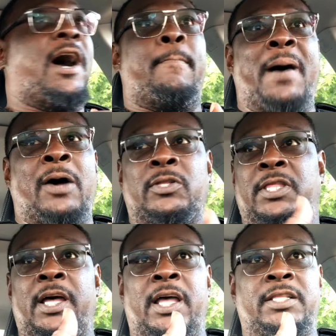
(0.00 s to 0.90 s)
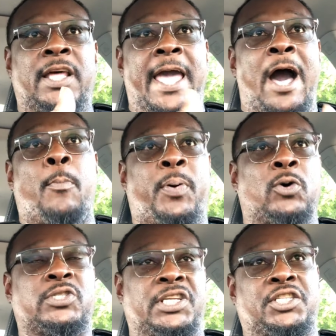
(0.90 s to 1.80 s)
about the, the
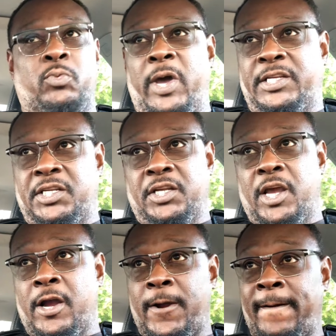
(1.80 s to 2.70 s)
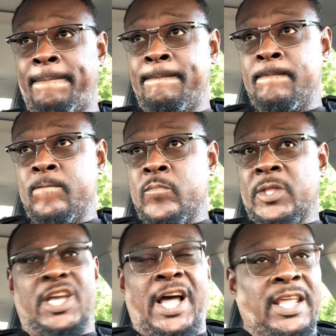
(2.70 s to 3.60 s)
Alpo situation. You heard?
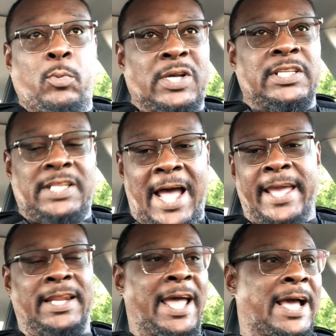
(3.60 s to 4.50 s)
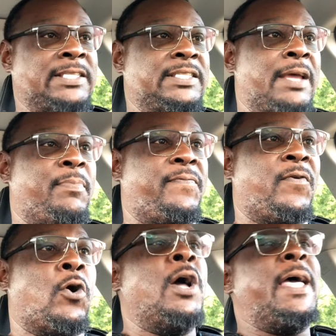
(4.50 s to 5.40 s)
Gully wasn't lying, like I said
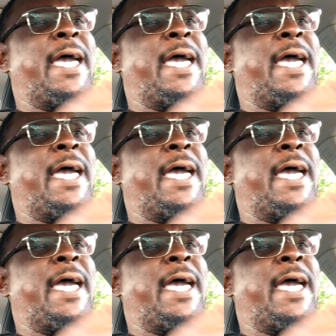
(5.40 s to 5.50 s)
before.